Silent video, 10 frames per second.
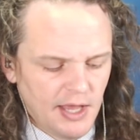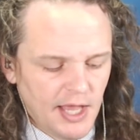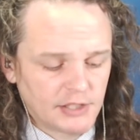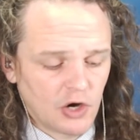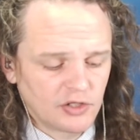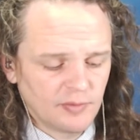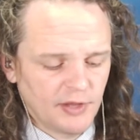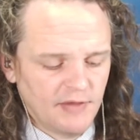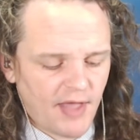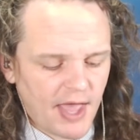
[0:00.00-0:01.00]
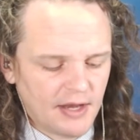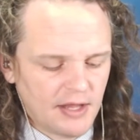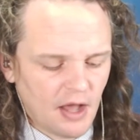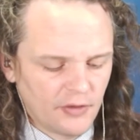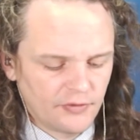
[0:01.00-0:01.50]
it's hard to believe
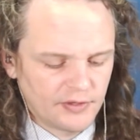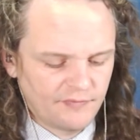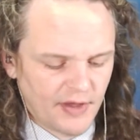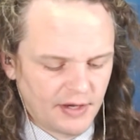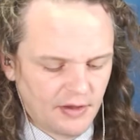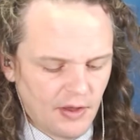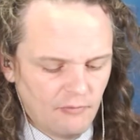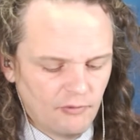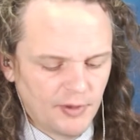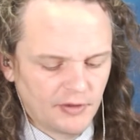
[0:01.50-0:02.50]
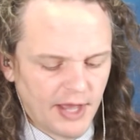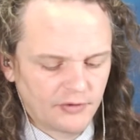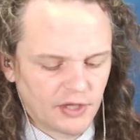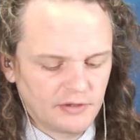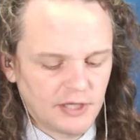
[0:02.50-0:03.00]
any other defendant would be allowed
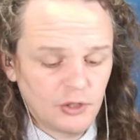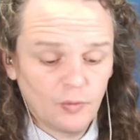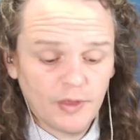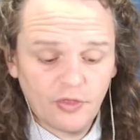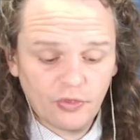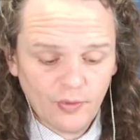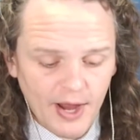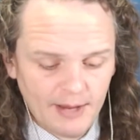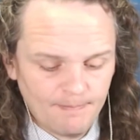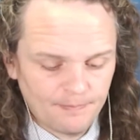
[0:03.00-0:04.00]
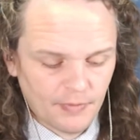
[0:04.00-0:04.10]
to continually threaten